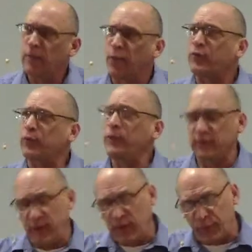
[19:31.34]
1
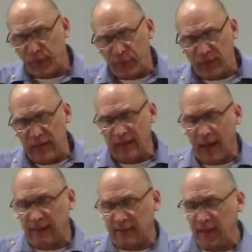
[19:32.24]
Corinthians 15,
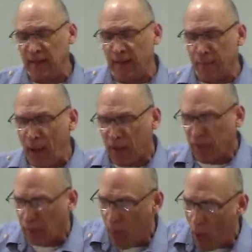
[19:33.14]
19, the
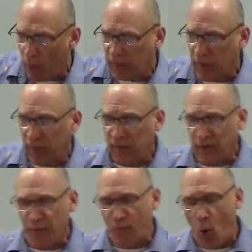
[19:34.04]
Apostle Paul
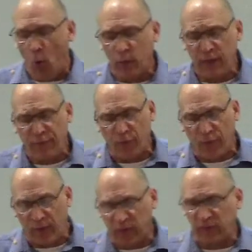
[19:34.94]
says, If only
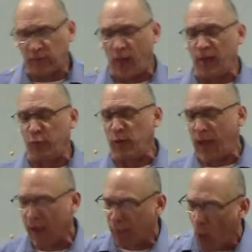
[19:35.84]
for this life we
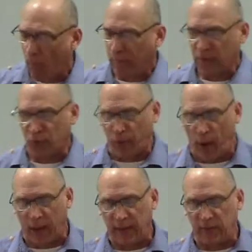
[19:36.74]
have hope in
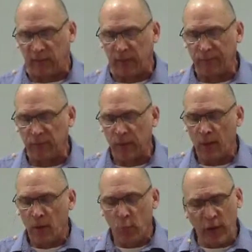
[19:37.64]
Christ,
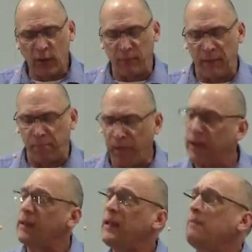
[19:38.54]
we are to be
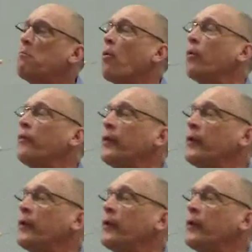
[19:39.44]
pitied more